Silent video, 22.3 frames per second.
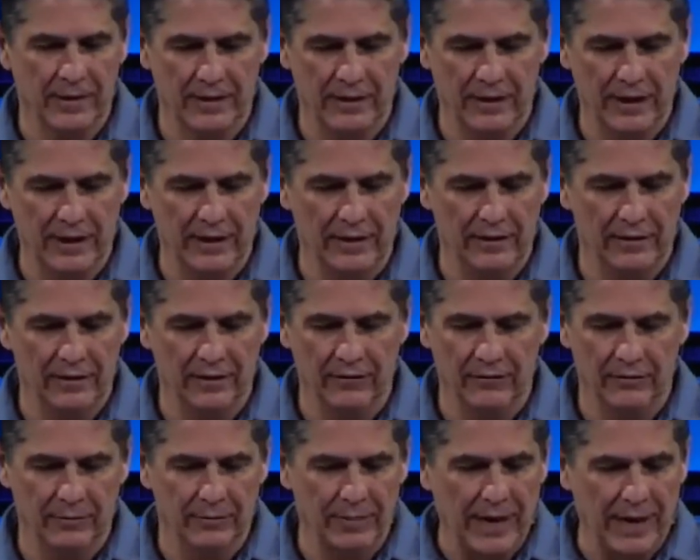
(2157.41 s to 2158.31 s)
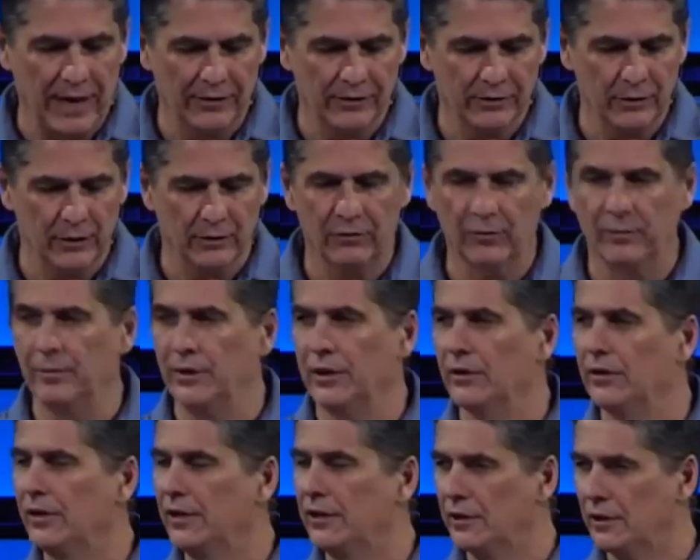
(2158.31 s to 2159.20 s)
the night of the Passover
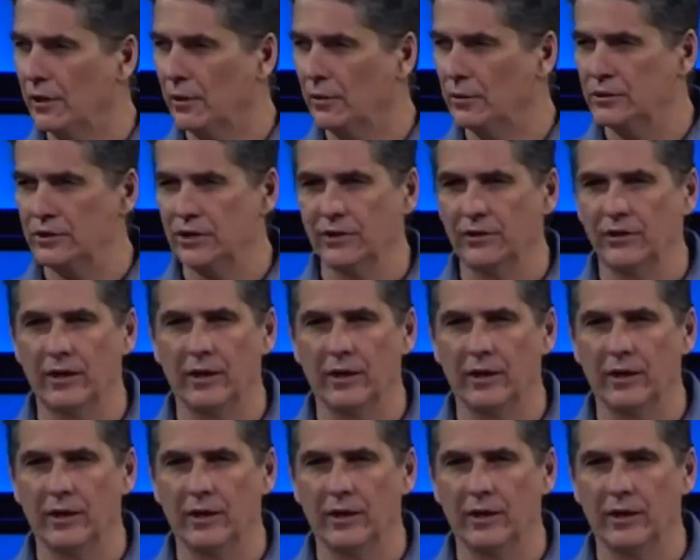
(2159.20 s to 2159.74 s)
meal, he goes in